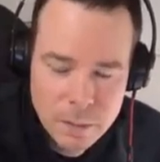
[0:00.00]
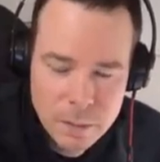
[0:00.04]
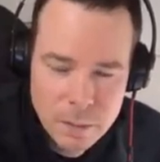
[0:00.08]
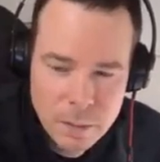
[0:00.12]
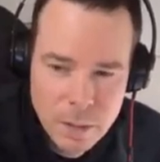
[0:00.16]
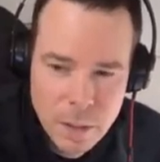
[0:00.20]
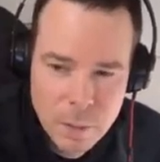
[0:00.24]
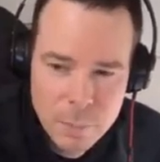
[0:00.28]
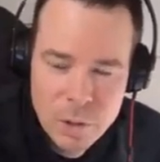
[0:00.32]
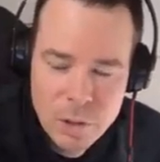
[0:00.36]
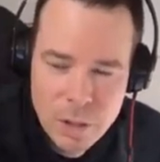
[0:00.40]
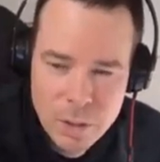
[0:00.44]

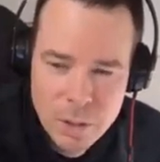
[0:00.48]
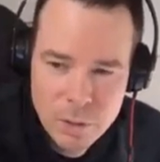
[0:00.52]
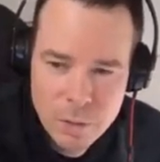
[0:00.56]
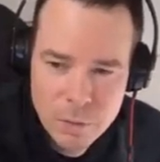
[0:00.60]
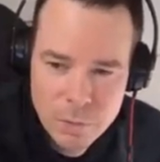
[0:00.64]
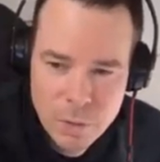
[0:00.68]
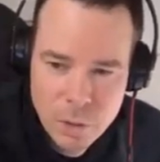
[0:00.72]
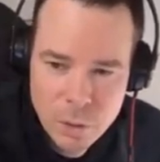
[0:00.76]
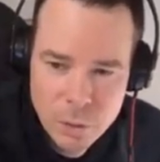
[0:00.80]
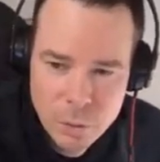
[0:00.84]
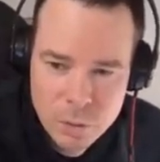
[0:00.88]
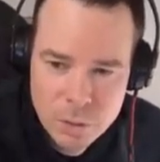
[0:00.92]
commutator
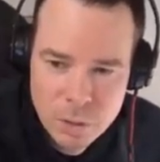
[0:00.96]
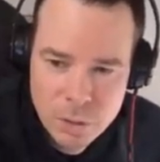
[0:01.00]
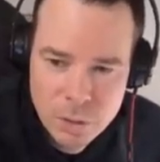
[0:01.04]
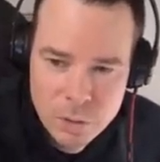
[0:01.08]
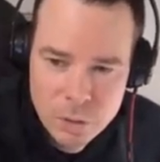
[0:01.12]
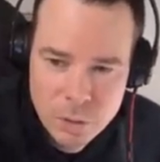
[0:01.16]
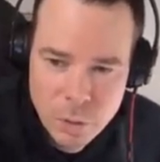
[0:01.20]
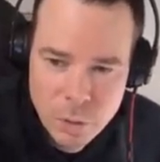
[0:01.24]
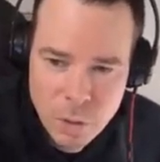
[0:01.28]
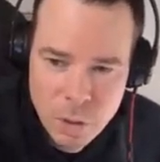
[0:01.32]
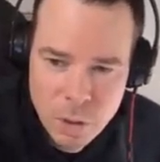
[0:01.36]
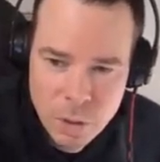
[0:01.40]
of those.
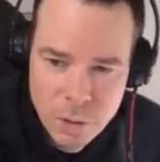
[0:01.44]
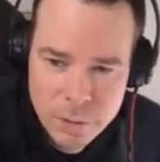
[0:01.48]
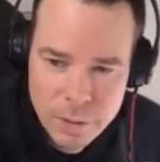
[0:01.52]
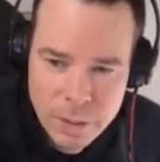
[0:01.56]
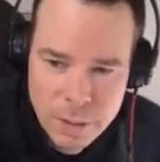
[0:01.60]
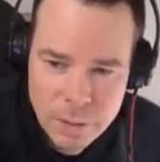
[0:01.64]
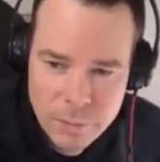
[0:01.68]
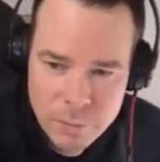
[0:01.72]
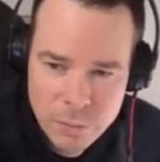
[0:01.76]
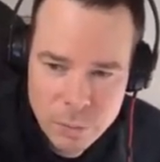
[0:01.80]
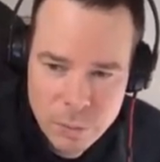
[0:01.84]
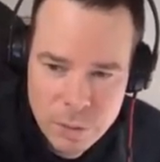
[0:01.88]
So R
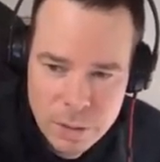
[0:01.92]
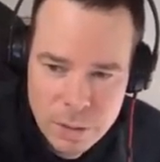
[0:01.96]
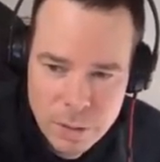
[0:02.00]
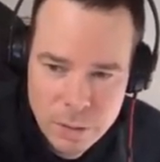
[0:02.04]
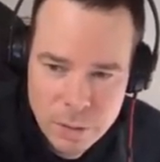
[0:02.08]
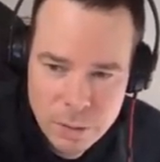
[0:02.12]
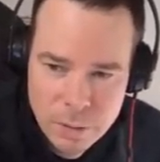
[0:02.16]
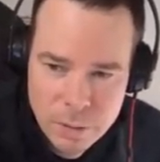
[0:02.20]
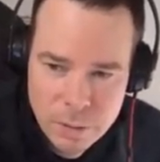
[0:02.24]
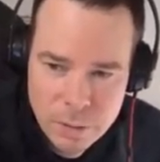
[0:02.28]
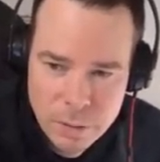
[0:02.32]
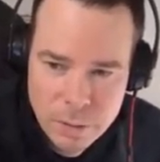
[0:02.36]

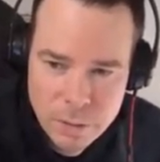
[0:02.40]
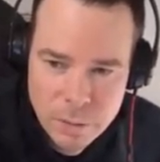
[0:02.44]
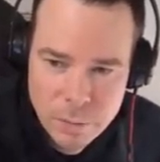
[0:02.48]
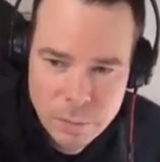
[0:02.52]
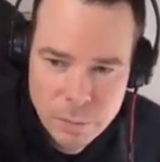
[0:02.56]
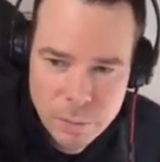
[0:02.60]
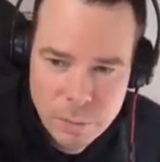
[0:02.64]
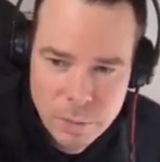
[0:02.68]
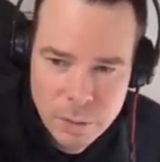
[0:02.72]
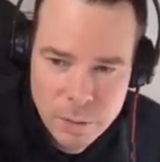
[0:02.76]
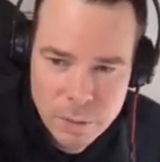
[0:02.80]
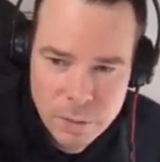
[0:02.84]
-3,
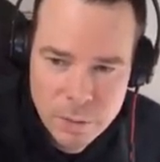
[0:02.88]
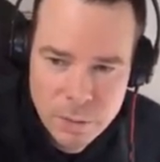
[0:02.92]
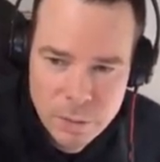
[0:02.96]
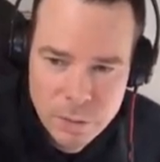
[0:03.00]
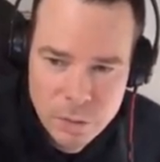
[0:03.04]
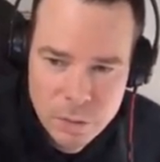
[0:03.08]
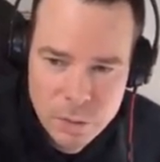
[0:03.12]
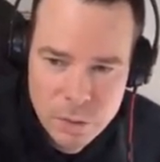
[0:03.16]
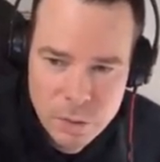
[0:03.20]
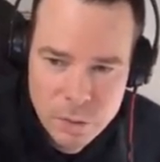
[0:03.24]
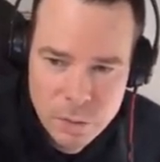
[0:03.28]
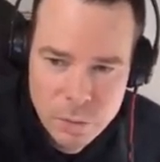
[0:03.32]
1,
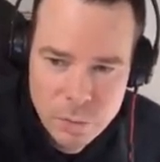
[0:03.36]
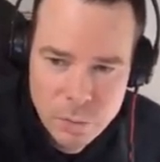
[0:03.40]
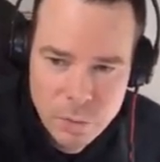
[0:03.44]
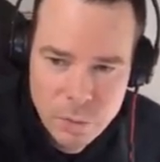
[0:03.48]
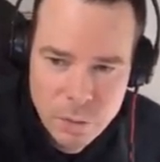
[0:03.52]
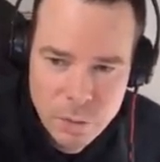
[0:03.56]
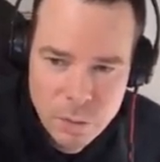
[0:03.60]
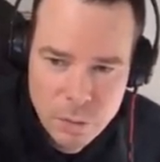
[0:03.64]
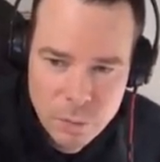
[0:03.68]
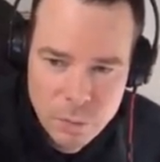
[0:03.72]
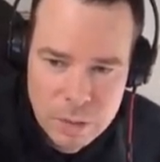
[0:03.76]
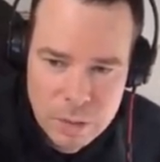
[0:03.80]
2,
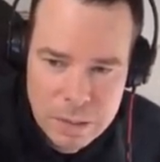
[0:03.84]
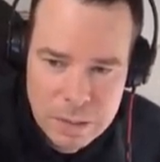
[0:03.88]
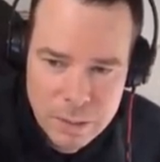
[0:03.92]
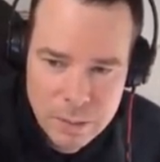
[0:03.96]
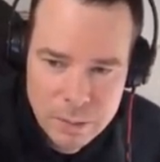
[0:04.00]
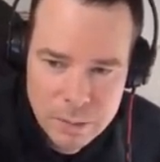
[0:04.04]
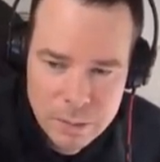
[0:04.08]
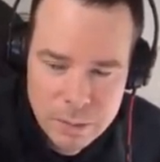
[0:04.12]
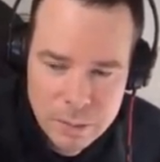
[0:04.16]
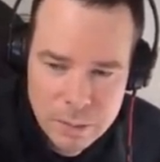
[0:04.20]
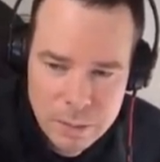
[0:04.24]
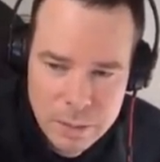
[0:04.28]

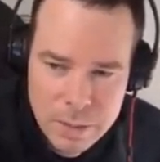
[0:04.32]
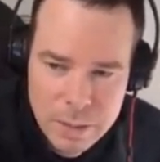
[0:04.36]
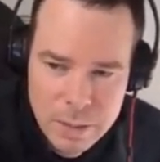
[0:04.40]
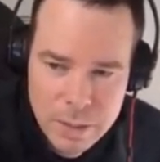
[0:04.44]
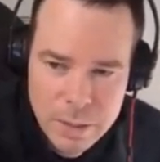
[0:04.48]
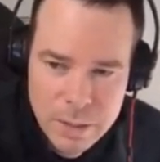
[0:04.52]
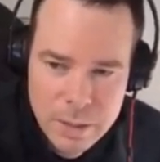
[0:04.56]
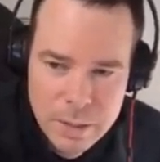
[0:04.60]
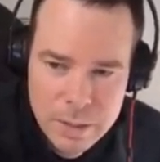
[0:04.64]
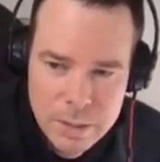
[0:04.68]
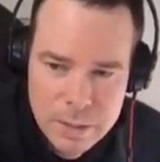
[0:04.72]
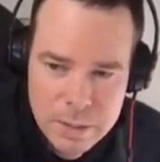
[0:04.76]
3,
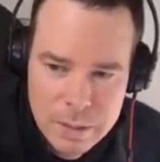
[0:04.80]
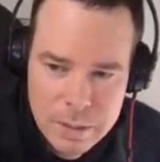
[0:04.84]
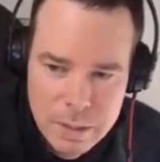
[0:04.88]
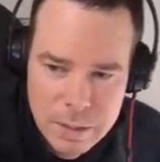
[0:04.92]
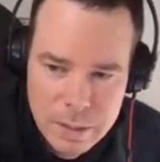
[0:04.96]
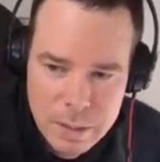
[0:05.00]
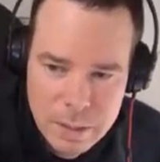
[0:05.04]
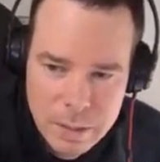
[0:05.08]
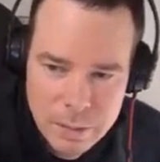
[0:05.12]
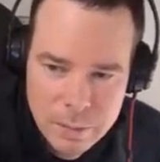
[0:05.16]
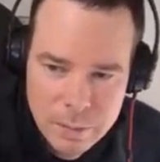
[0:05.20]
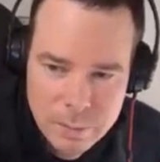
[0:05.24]

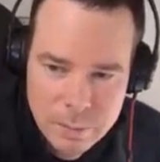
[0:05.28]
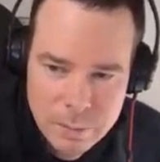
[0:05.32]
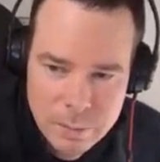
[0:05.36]
T,